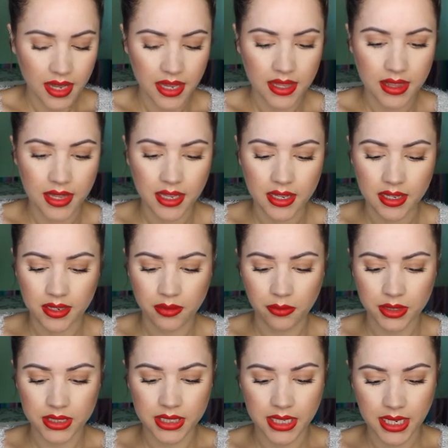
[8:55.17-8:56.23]
And then,
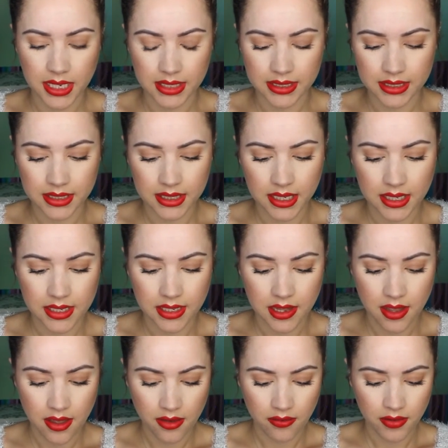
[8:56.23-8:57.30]
what's next?
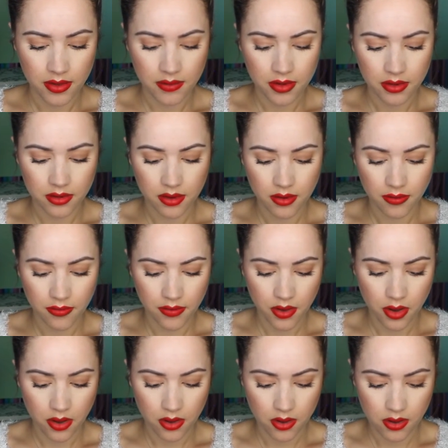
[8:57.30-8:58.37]
Favorite
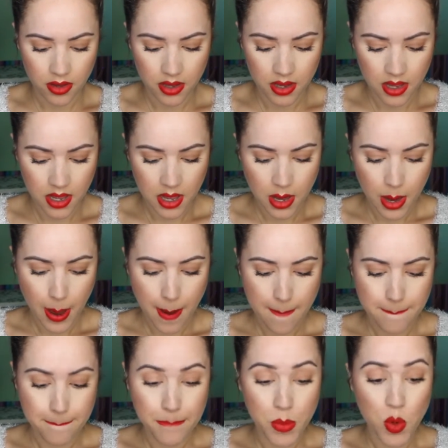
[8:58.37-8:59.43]
fall
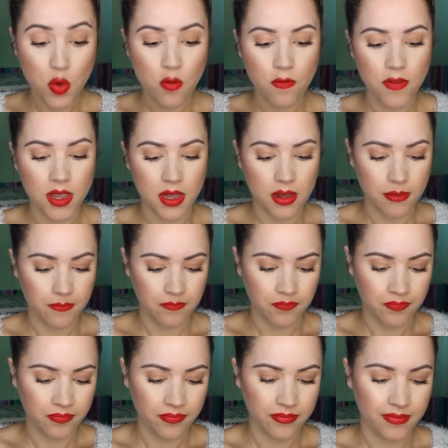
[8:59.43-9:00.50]
movie.
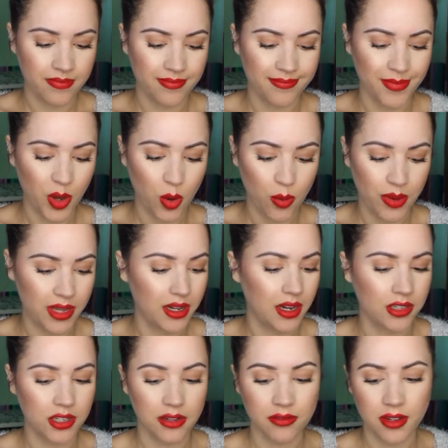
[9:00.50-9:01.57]
Oh my
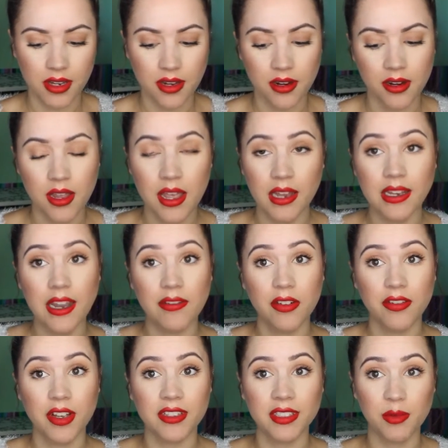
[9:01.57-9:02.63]
gosh, every year
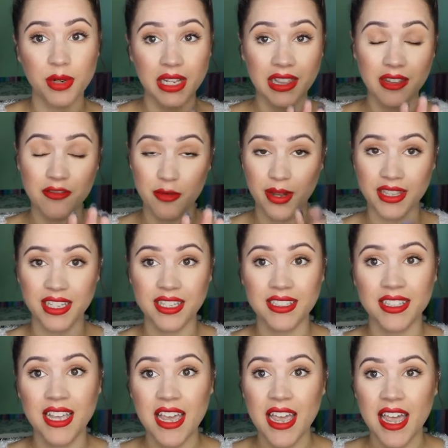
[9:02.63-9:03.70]
never fails. And what I love about
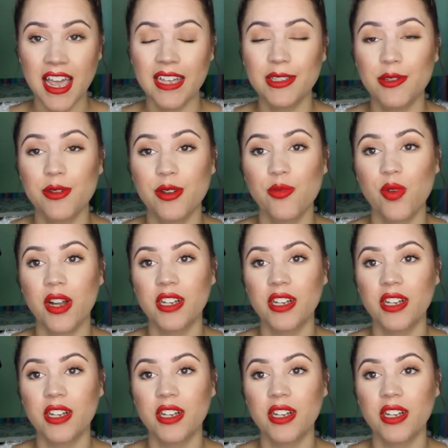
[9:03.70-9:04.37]
this is you can